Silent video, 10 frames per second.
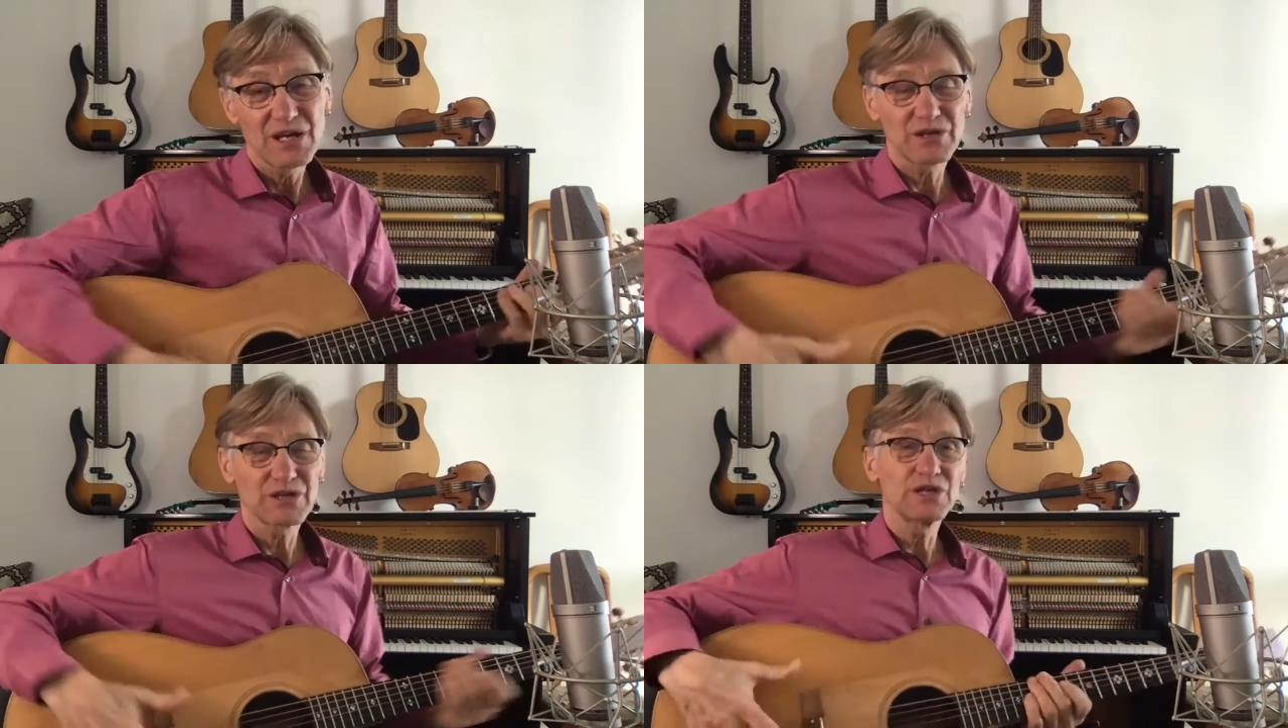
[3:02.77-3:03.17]

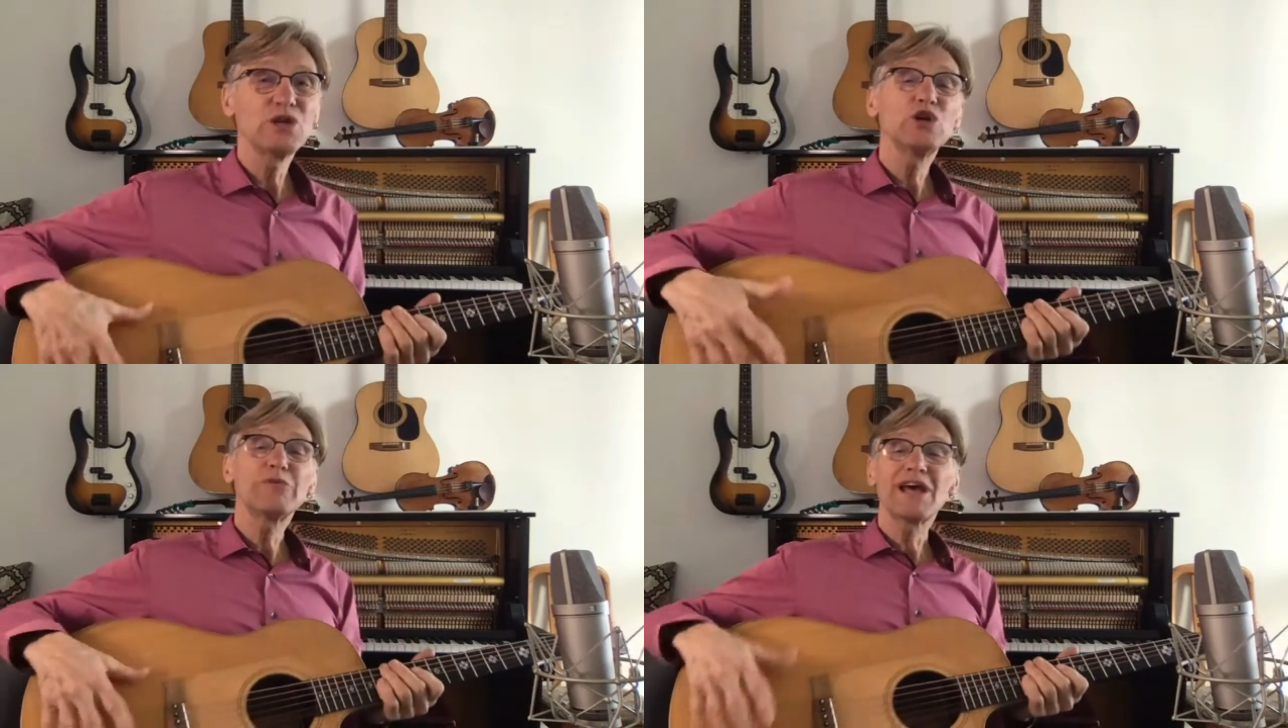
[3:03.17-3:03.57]

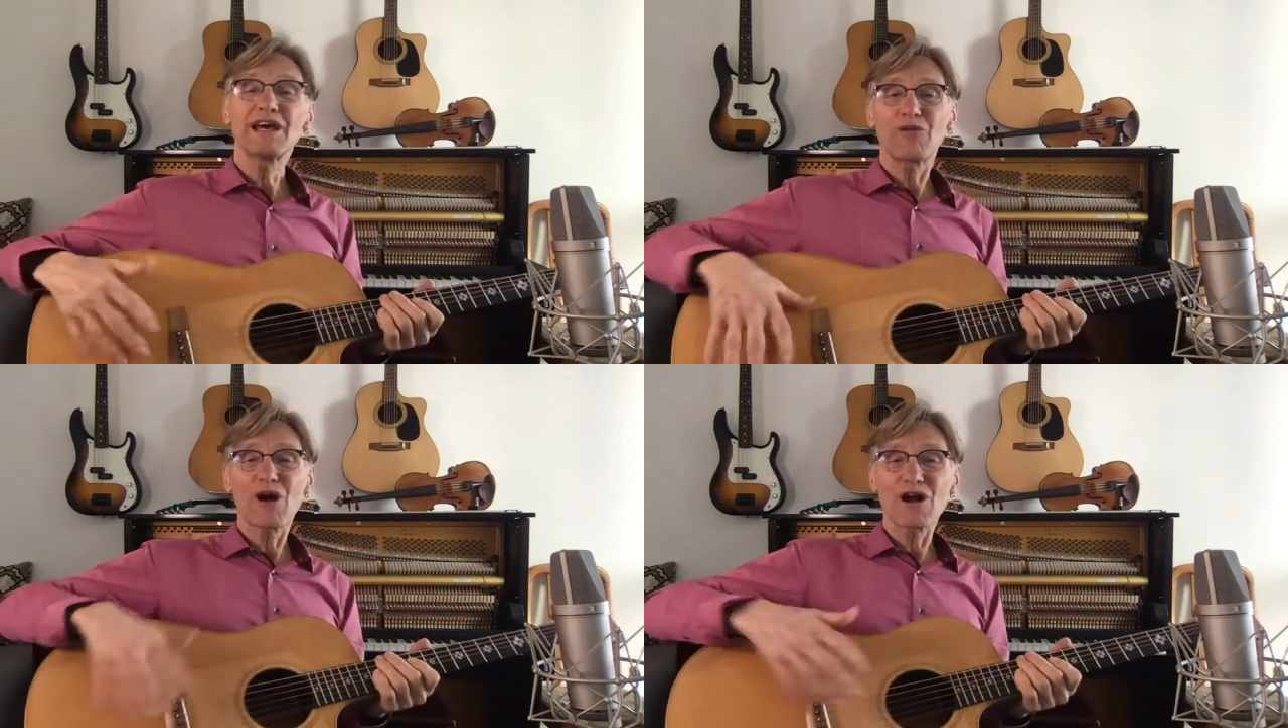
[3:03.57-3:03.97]
You've
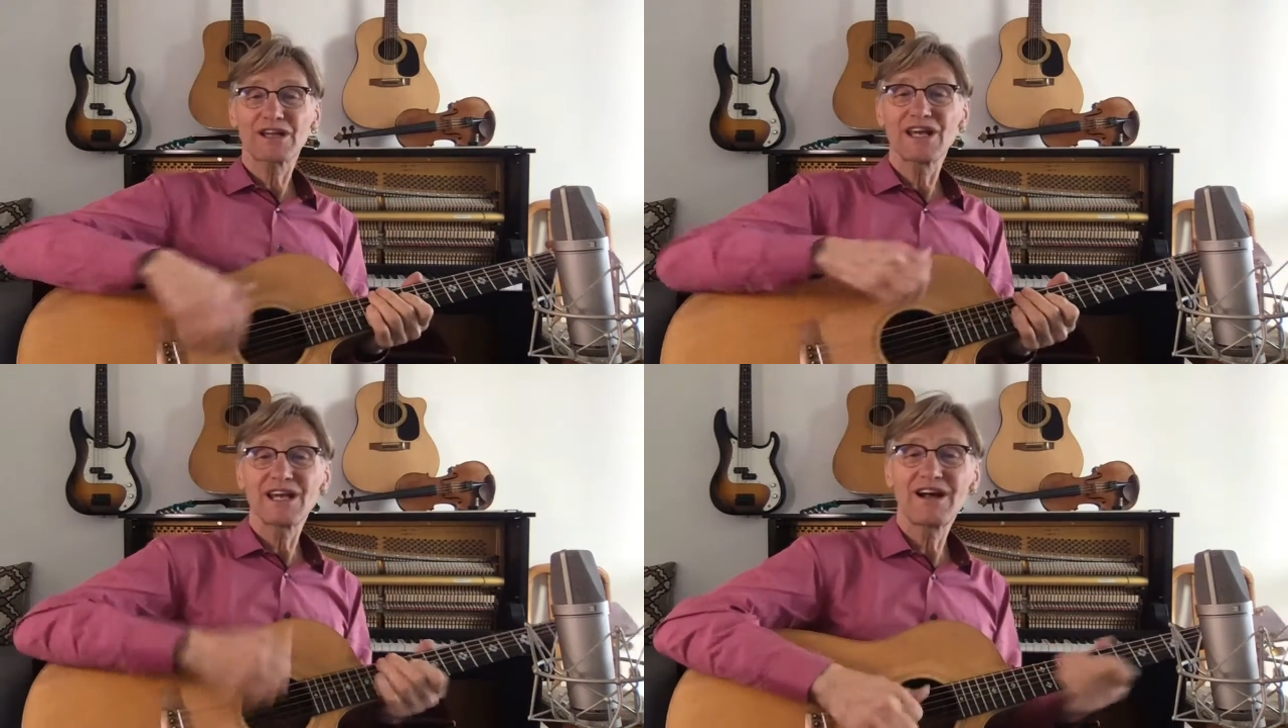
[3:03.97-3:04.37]
been
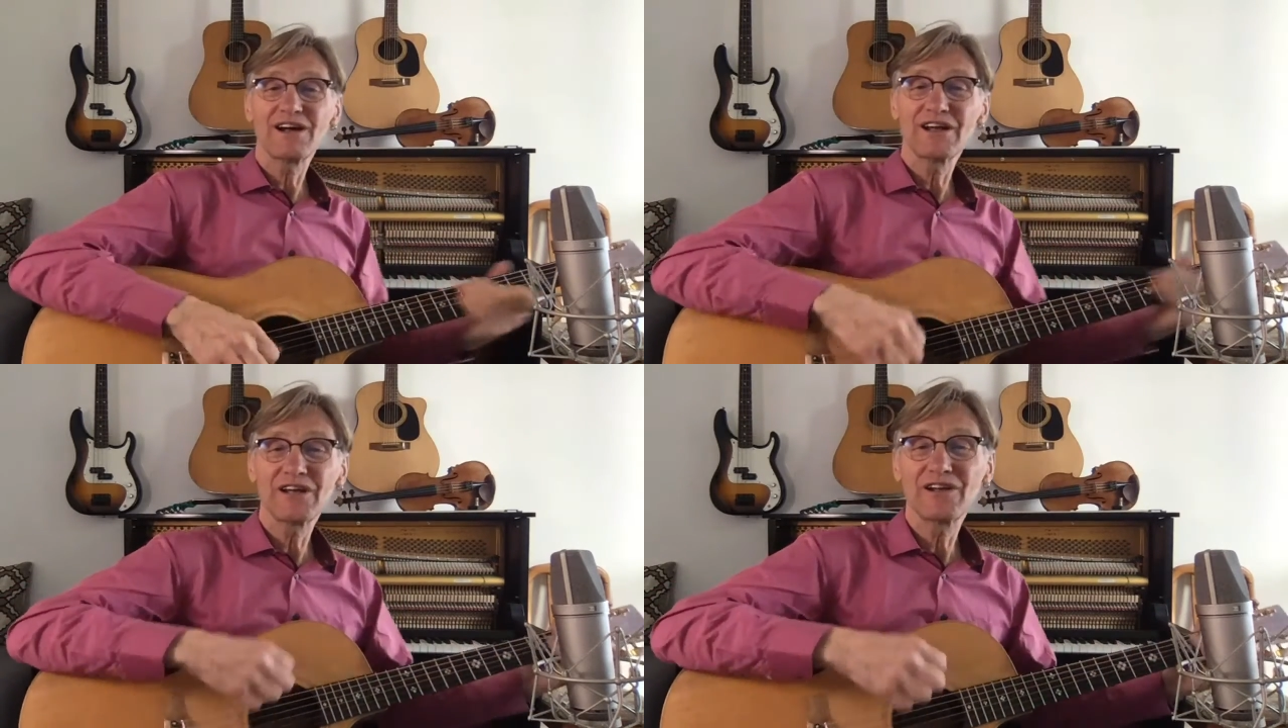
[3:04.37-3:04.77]
working
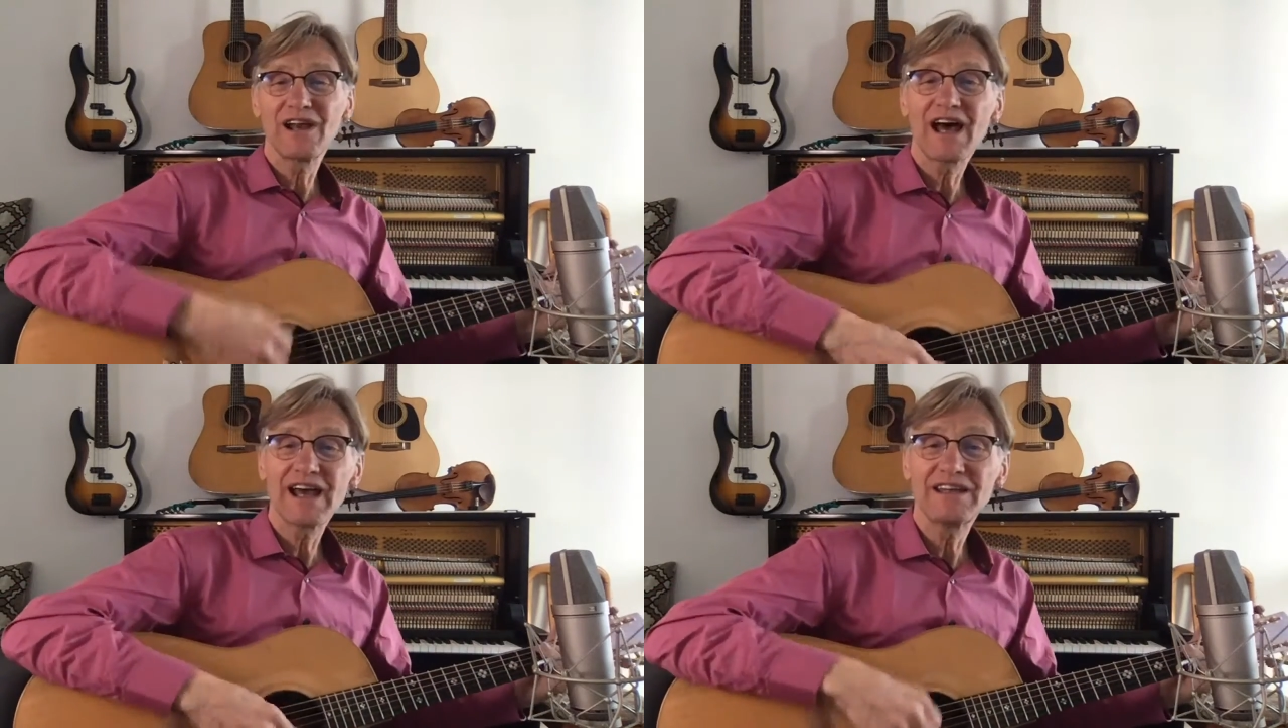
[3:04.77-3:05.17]
all your
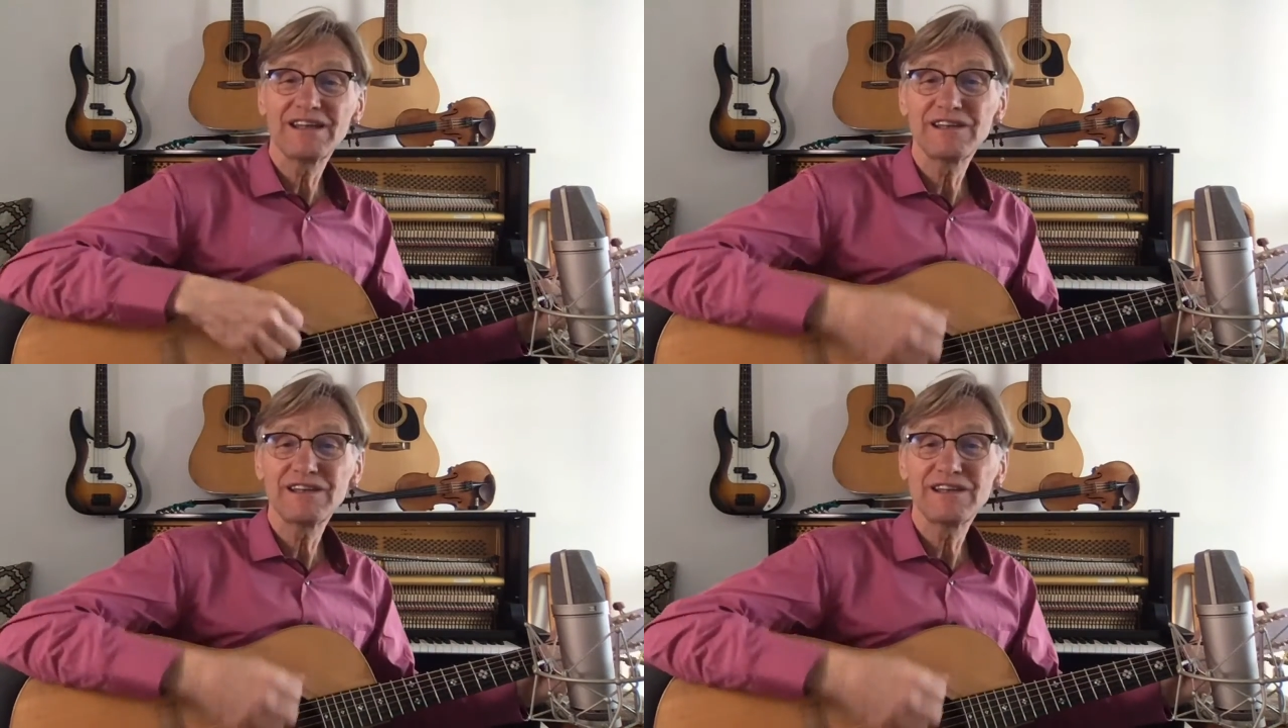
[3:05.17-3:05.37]
life